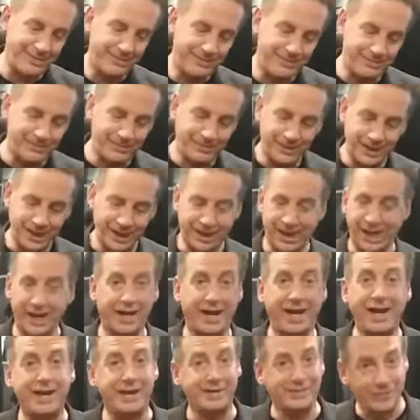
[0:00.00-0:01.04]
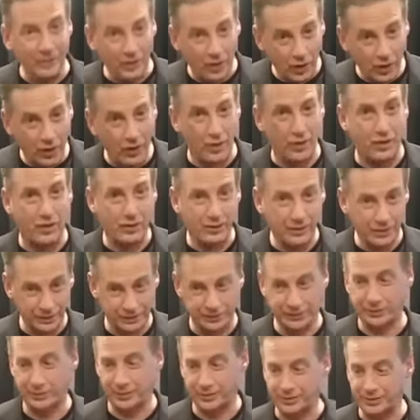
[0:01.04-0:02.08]
And, and I have all the
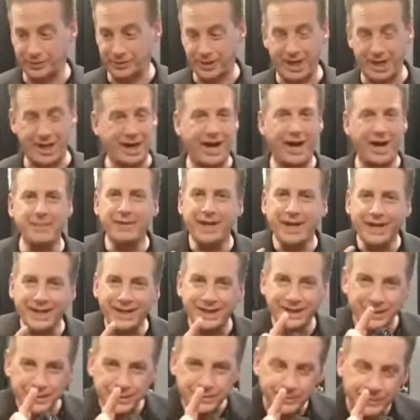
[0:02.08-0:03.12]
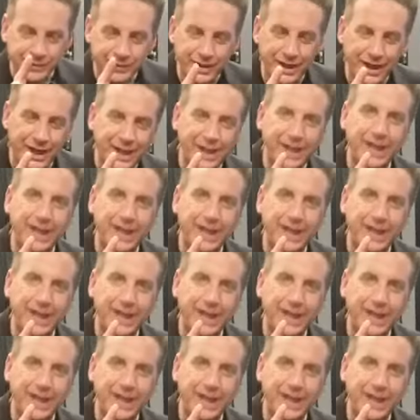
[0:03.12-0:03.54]
tools. I, I'm not a gizmo guy.